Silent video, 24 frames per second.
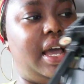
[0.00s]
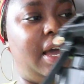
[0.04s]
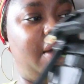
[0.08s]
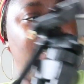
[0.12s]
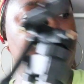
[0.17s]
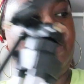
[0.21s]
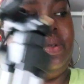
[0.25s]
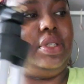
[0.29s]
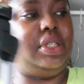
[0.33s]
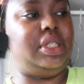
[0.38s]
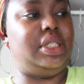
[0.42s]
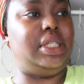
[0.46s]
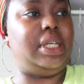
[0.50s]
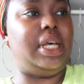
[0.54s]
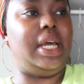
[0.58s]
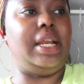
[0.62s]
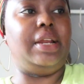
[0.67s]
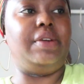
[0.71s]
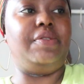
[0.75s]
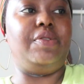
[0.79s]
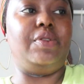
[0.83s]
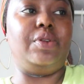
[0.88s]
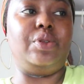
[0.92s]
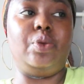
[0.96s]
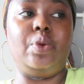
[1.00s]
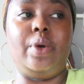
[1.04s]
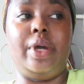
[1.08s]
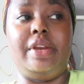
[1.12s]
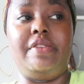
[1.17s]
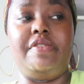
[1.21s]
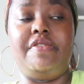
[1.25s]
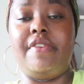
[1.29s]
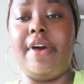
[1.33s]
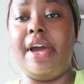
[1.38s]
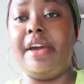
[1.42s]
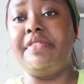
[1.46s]
I want to sell it for
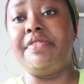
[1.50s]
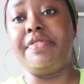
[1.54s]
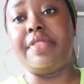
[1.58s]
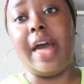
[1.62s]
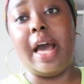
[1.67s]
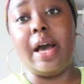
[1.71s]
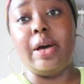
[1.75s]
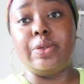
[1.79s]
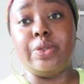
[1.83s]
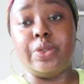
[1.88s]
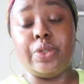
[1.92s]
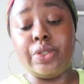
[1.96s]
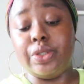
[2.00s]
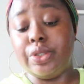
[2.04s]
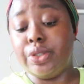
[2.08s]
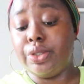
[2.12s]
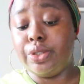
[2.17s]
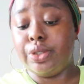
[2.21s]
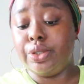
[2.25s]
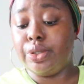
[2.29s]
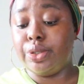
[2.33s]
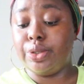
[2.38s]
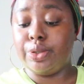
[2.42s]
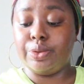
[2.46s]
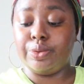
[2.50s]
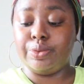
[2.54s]
25,000